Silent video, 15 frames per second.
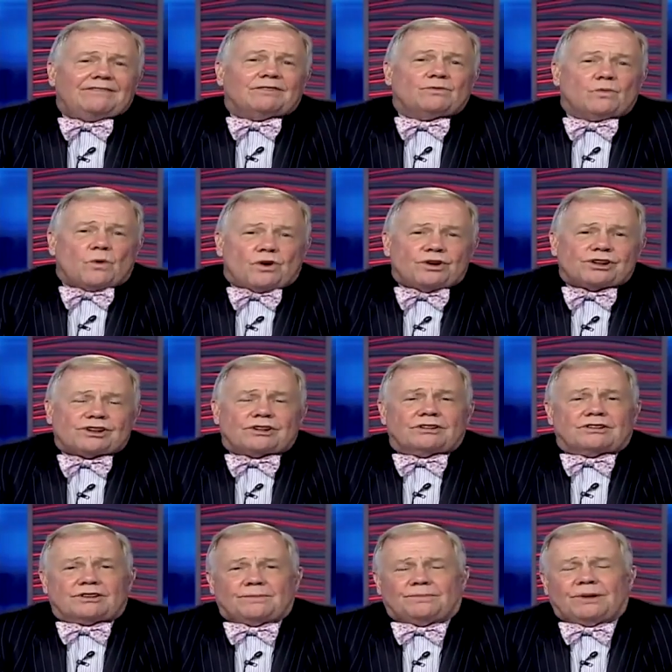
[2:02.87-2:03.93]
an even worse
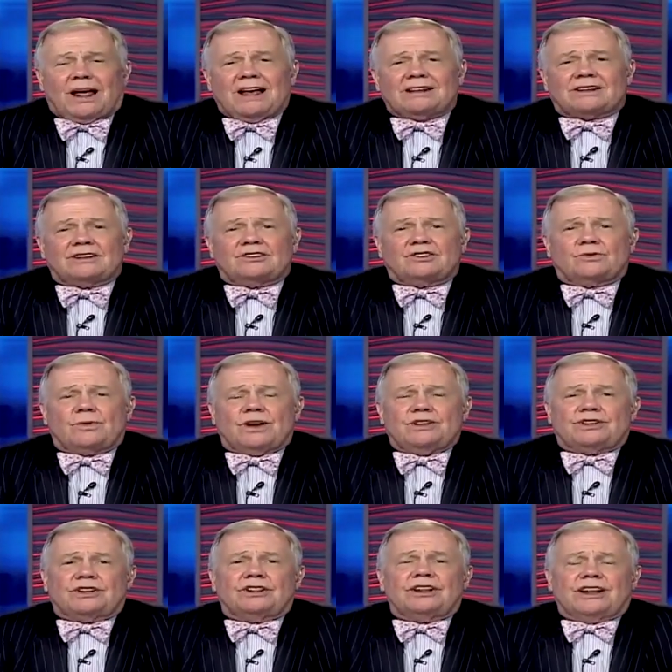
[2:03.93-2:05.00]
supply
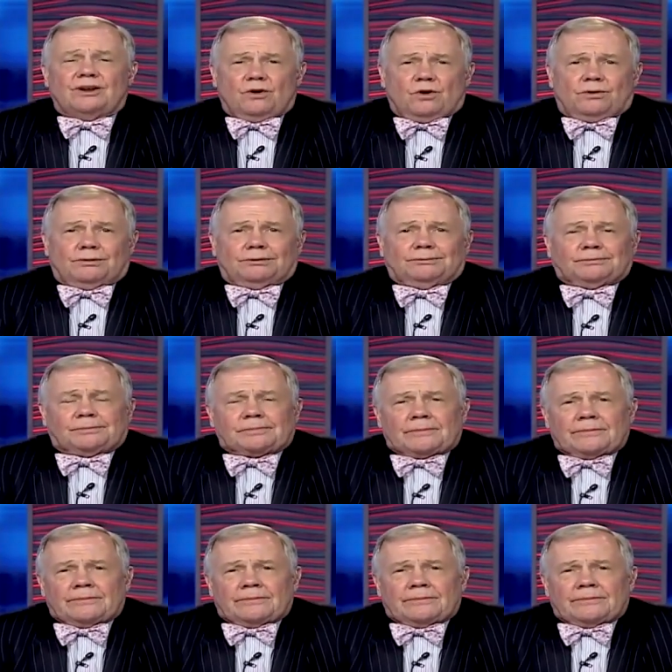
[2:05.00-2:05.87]
situation than normal.